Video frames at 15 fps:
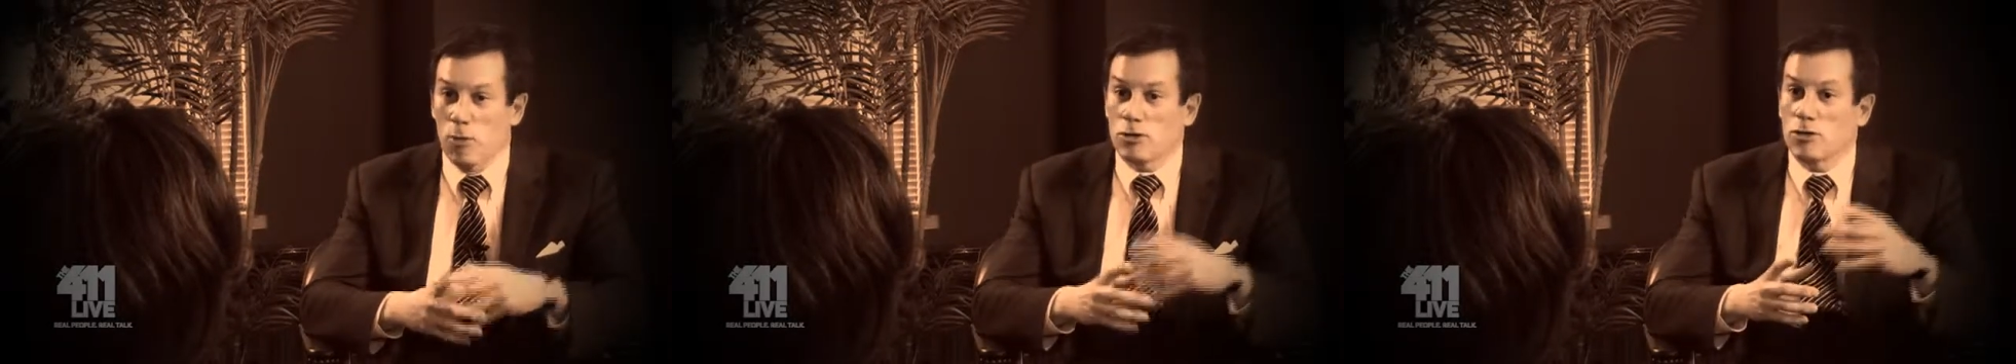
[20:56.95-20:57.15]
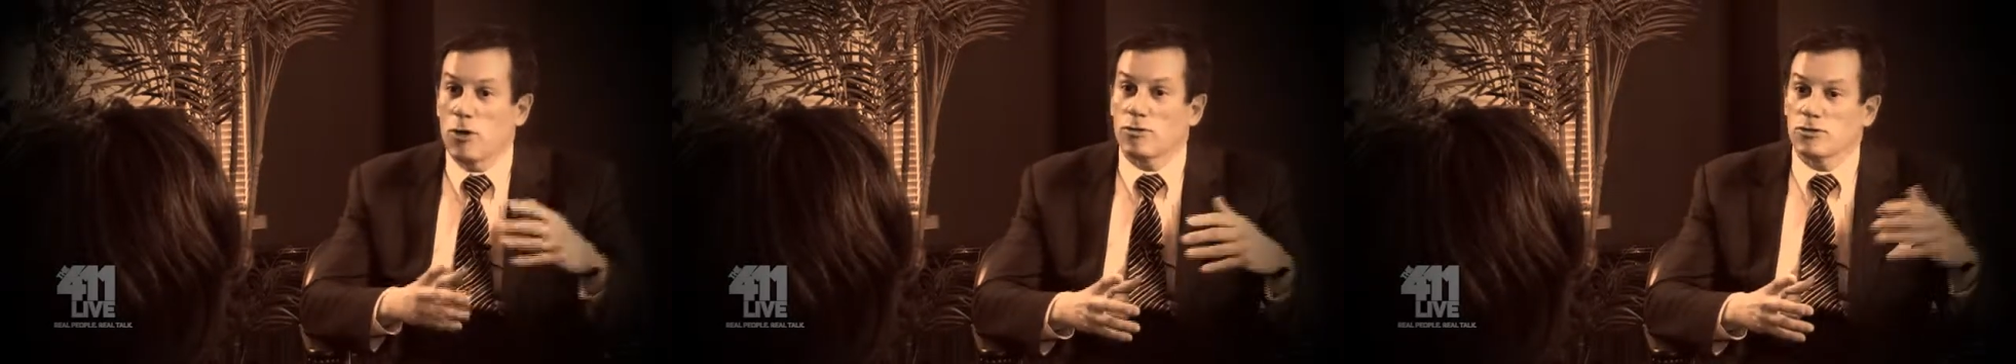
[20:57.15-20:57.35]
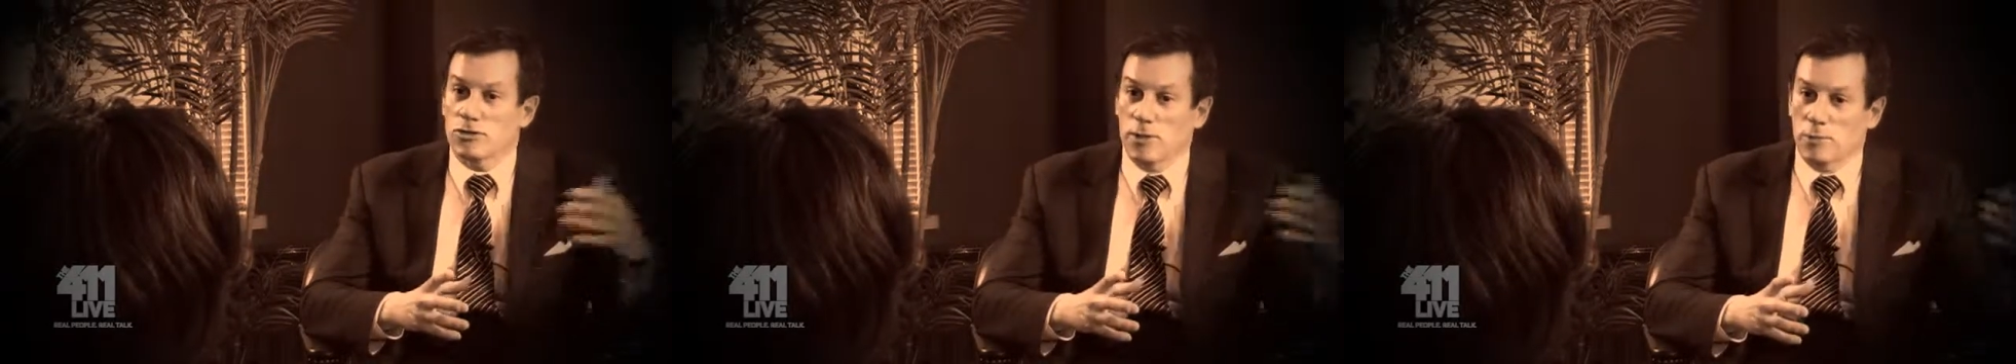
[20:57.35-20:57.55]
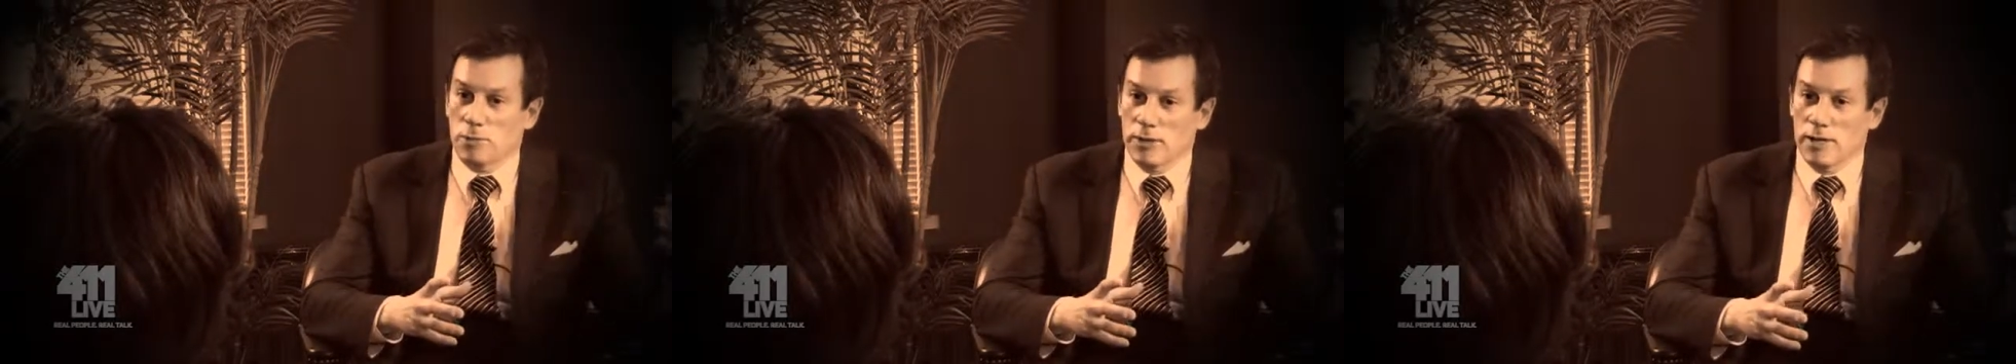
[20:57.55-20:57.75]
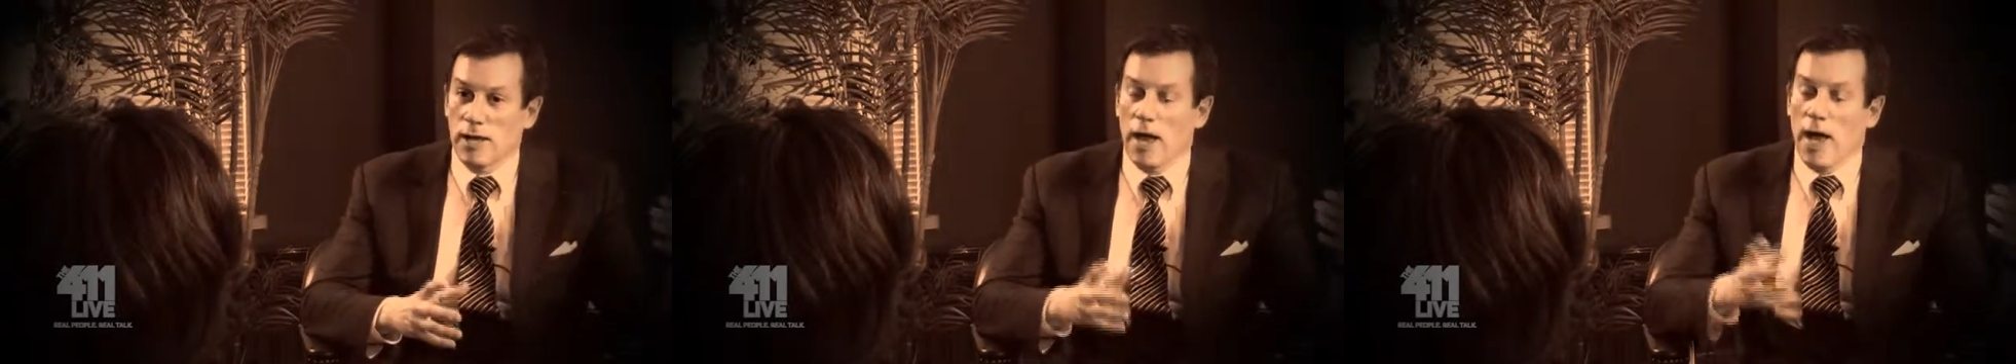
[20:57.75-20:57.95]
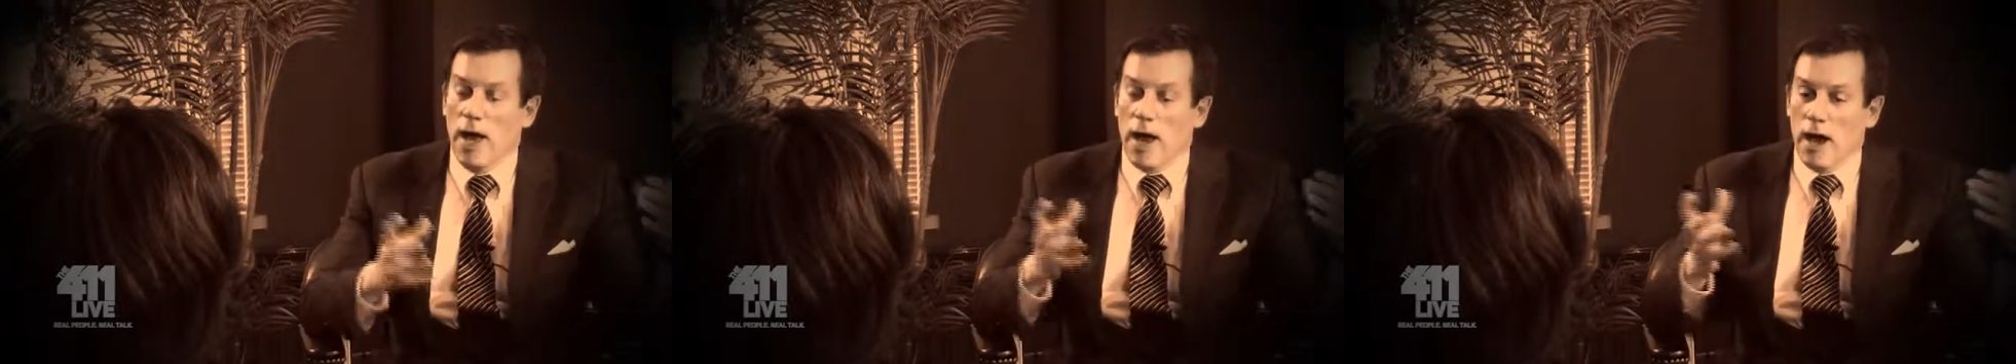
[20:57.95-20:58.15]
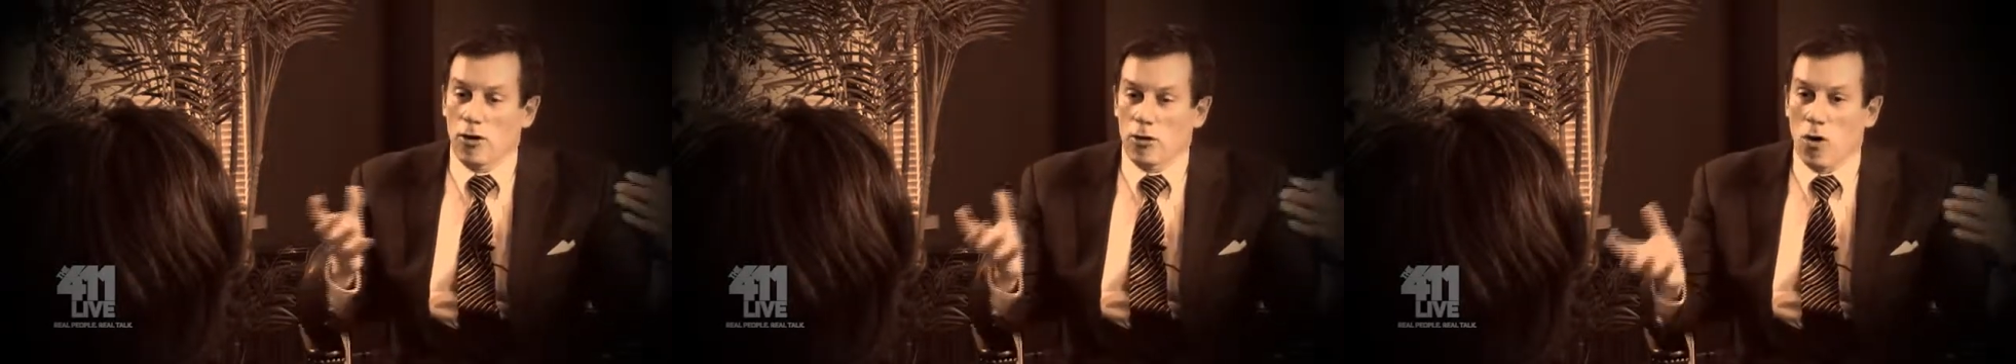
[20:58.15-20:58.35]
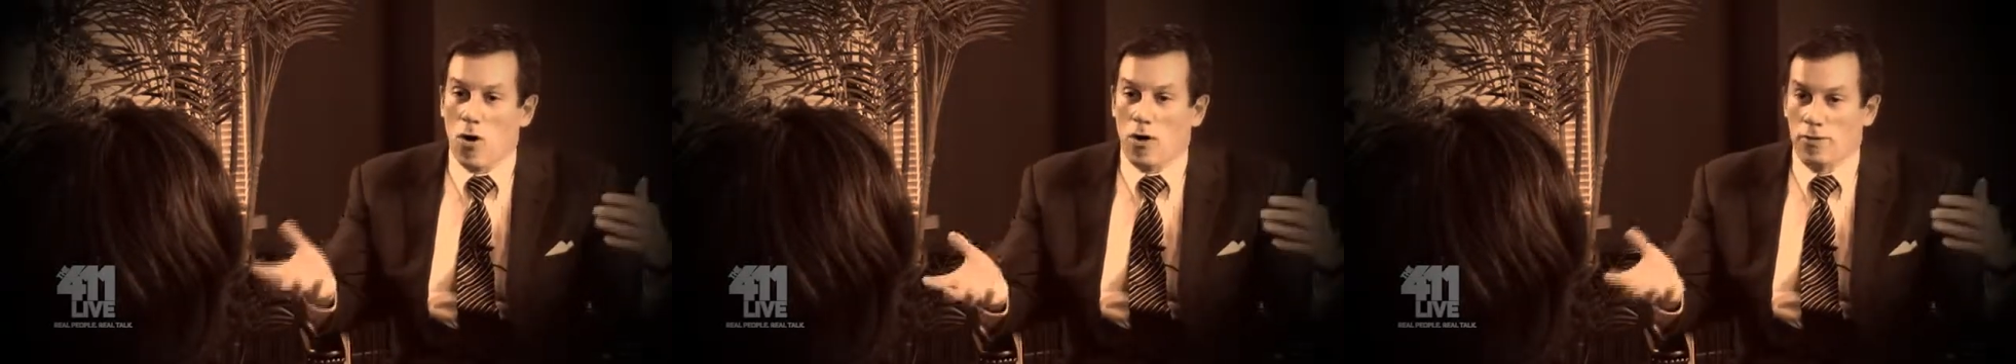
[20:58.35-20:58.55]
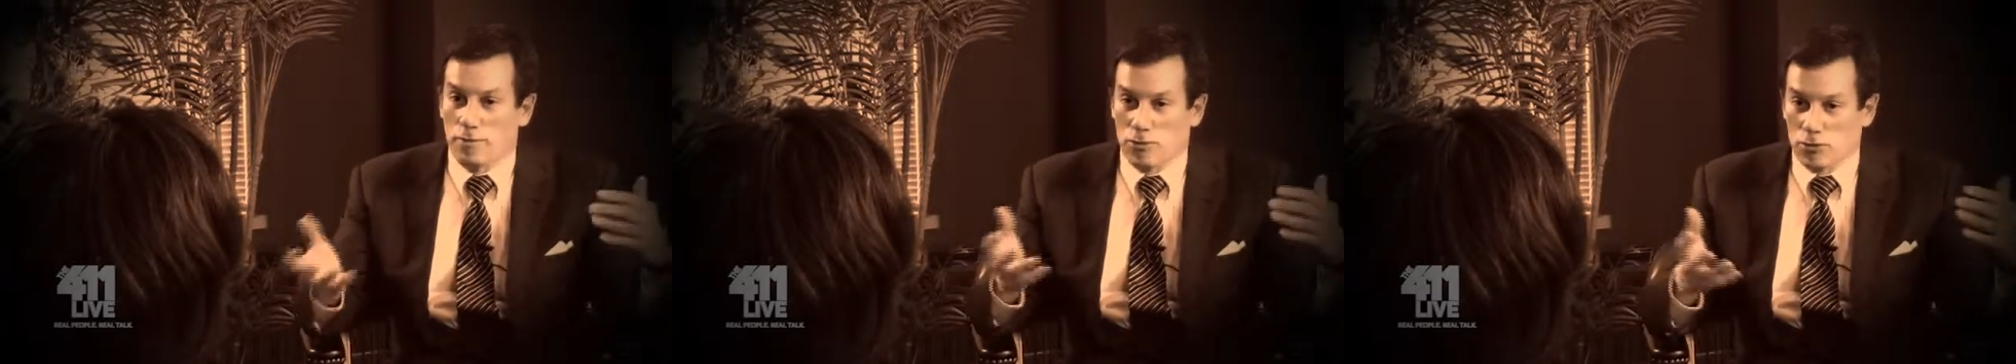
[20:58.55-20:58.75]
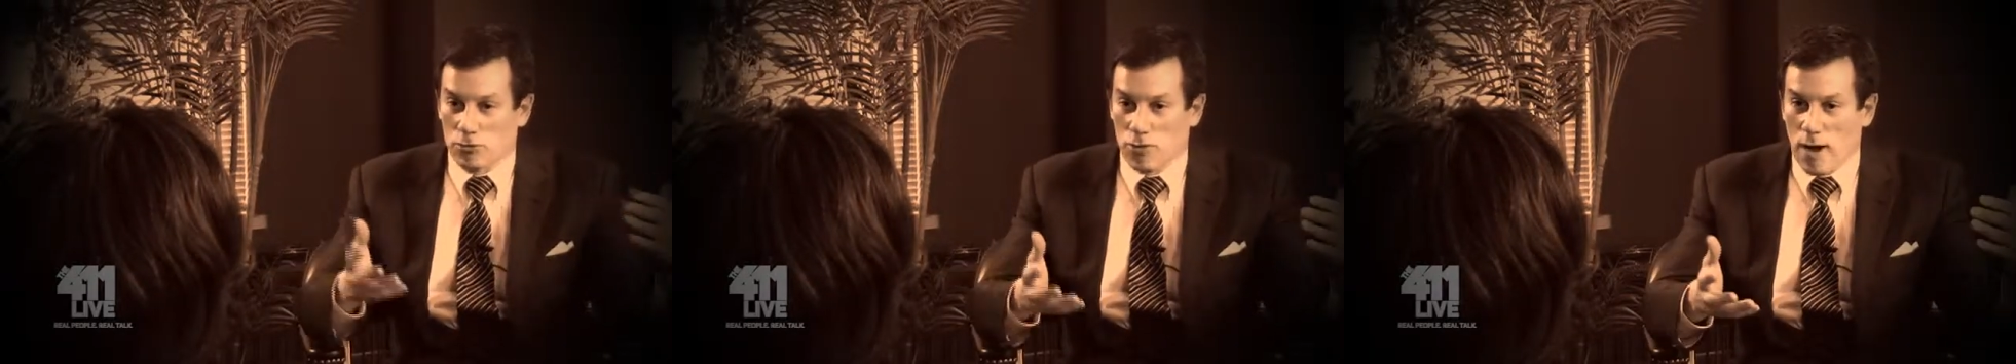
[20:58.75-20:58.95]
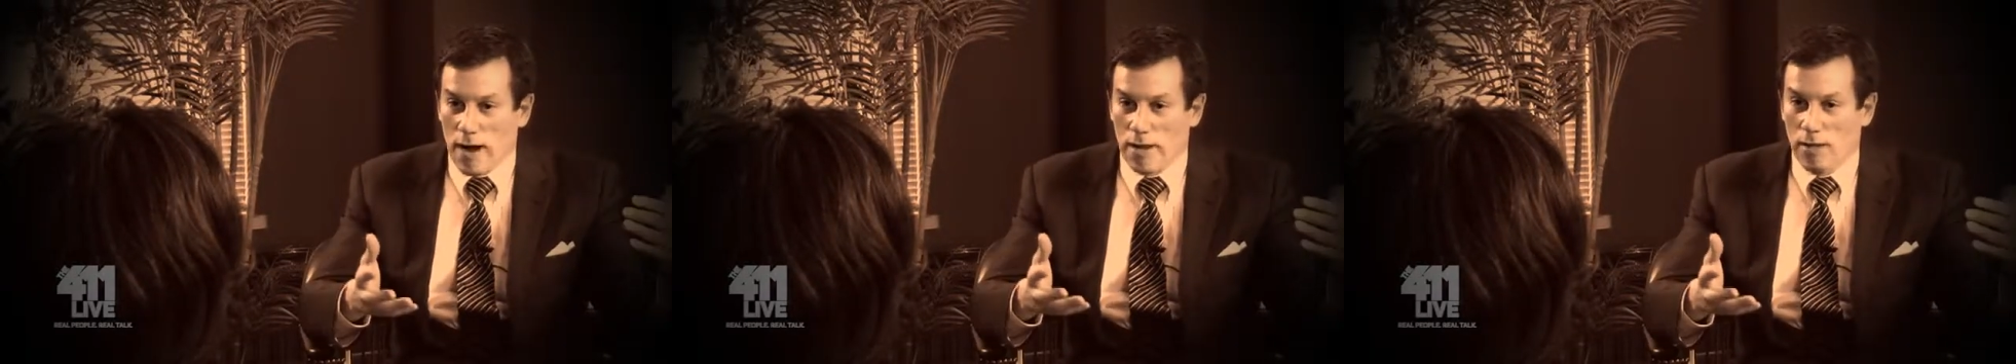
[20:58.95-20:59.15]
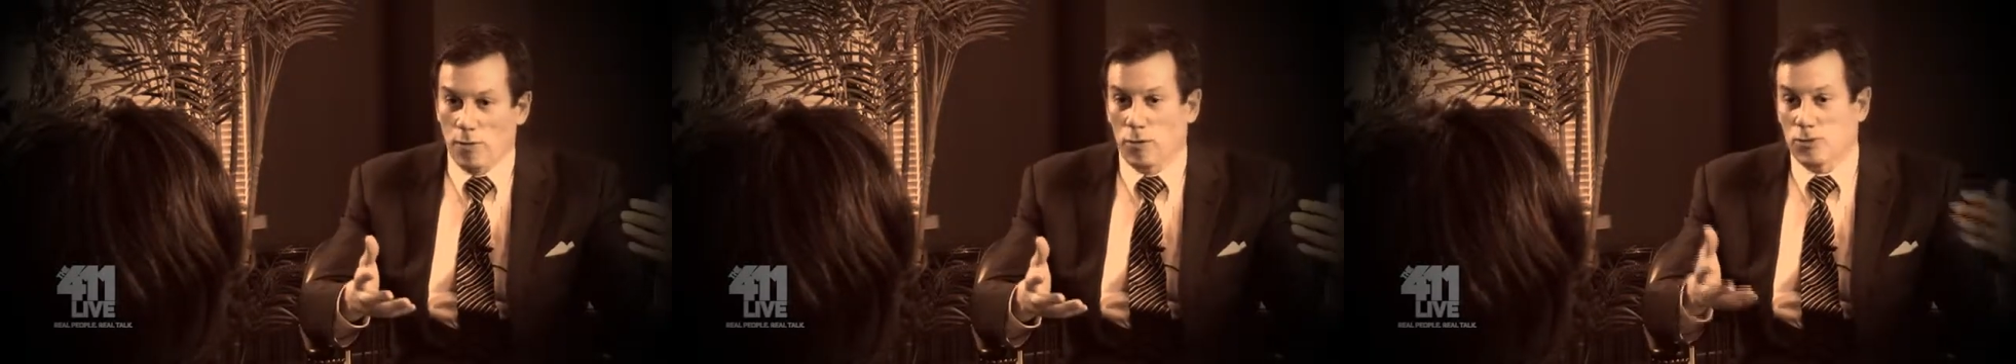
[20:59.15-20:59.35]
We don't simply call them to trial.